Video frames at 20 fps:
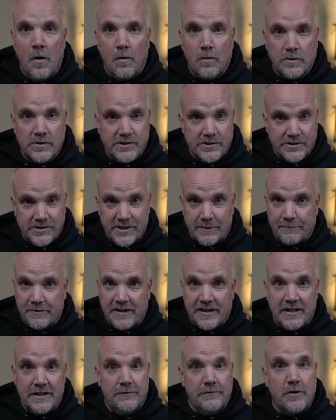Or is there
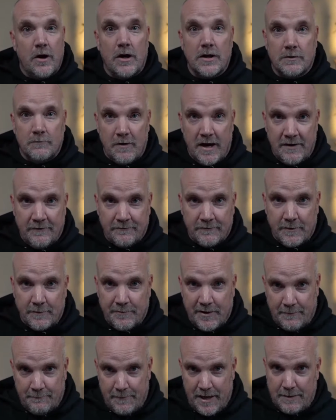something that you've gone away from
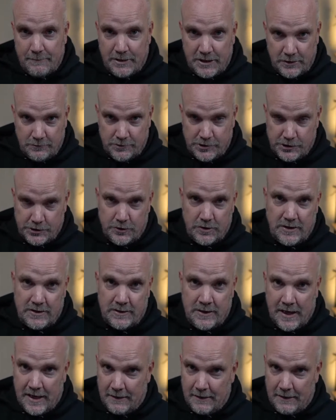that maybe you should?